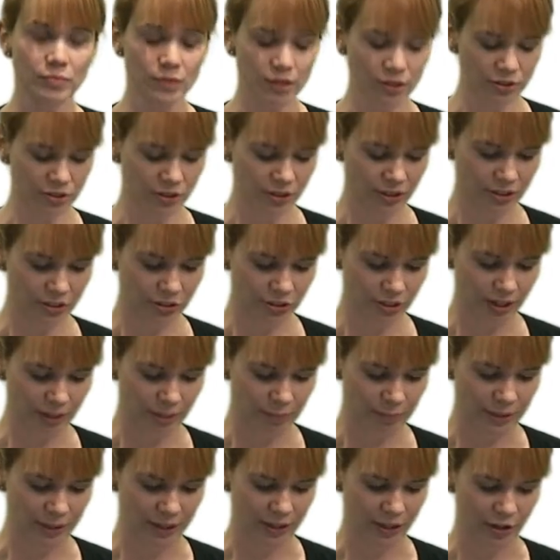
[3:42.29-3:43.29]
So let's look
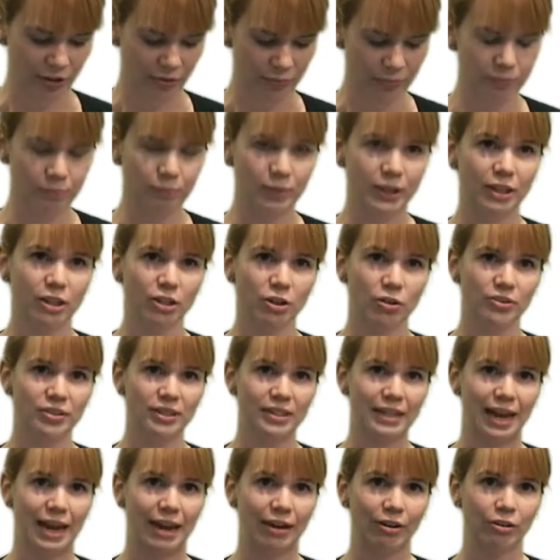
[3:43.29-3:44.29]
at Pico. Pico is
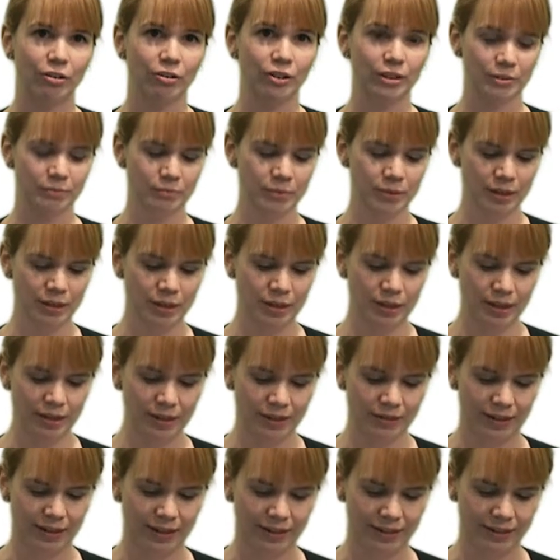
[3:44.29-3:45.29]
an acronym
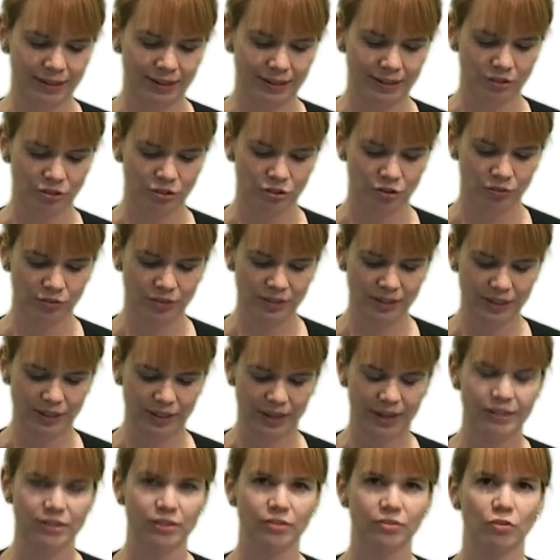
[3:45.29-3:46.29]
that can serve as a
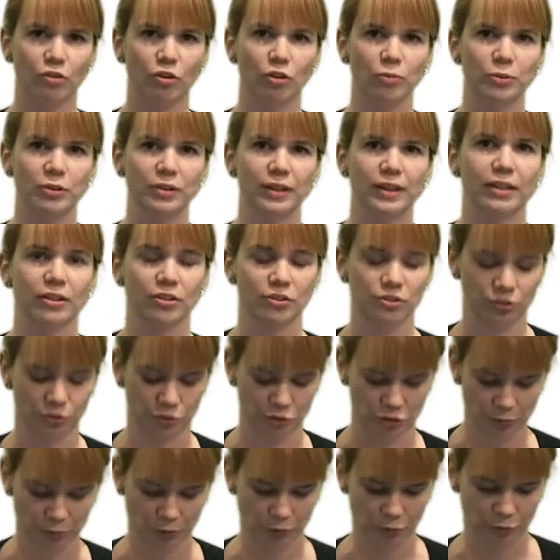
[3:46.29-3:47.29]
guide to formulate a
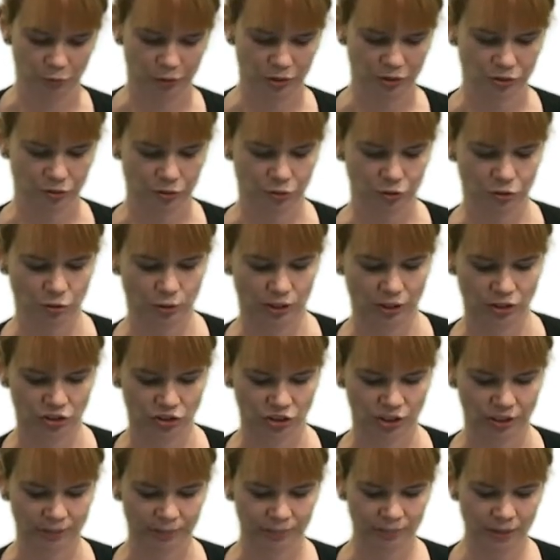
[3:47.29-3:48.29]
searchable research
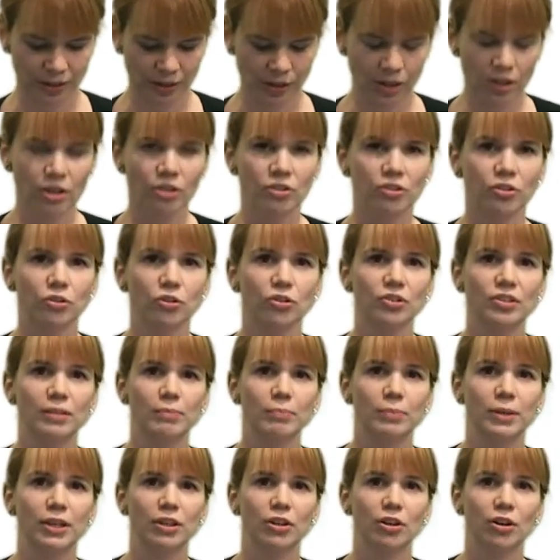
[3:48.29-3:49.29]
question. So
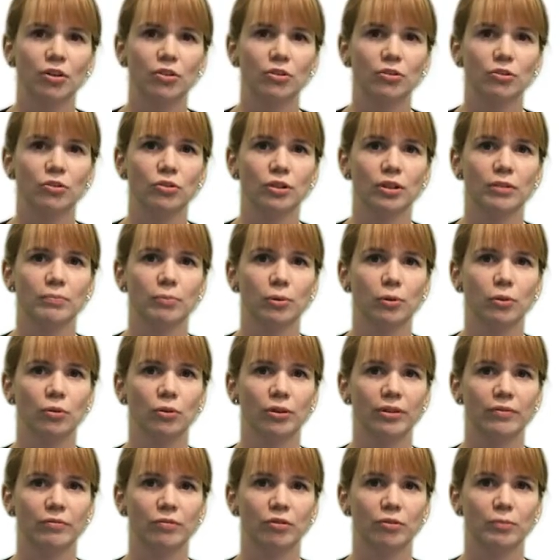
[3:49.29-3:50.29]
using Pico, you can
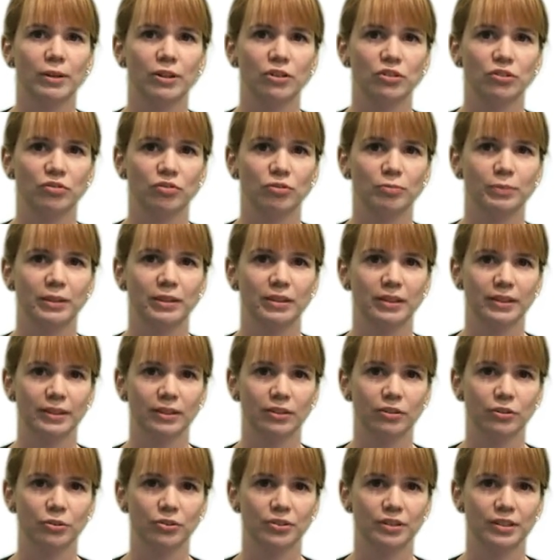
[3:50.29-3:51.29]
pull information from a
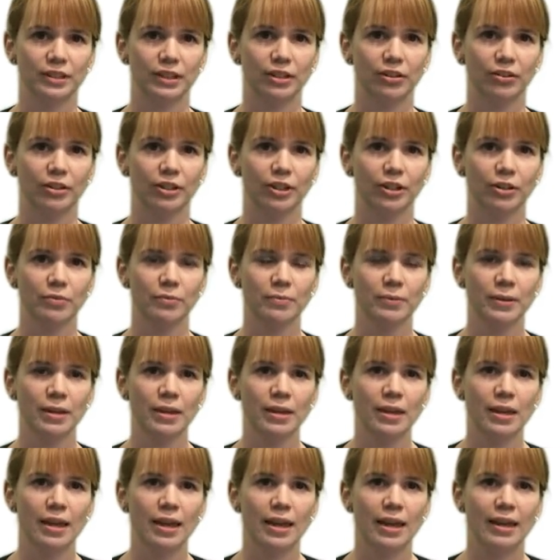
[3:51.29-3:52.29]
clinical scenario,
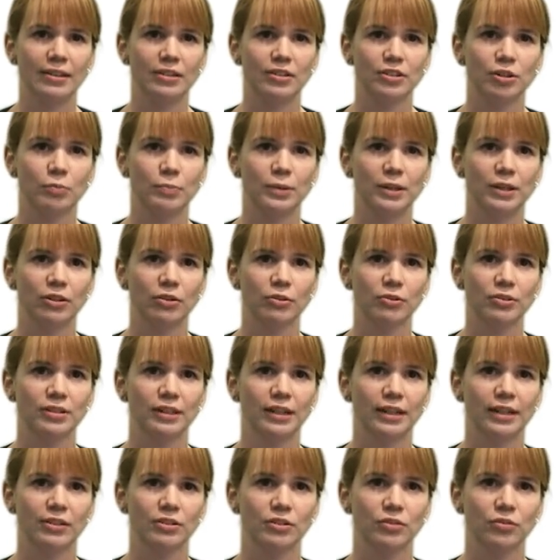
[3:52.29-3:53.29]
and so Pico
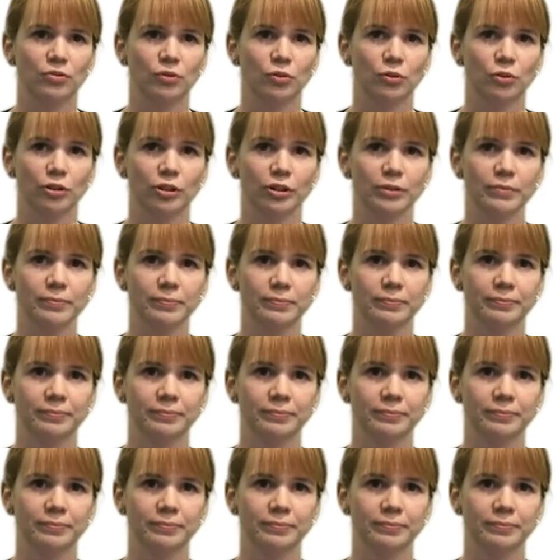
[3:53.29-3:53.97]
stands for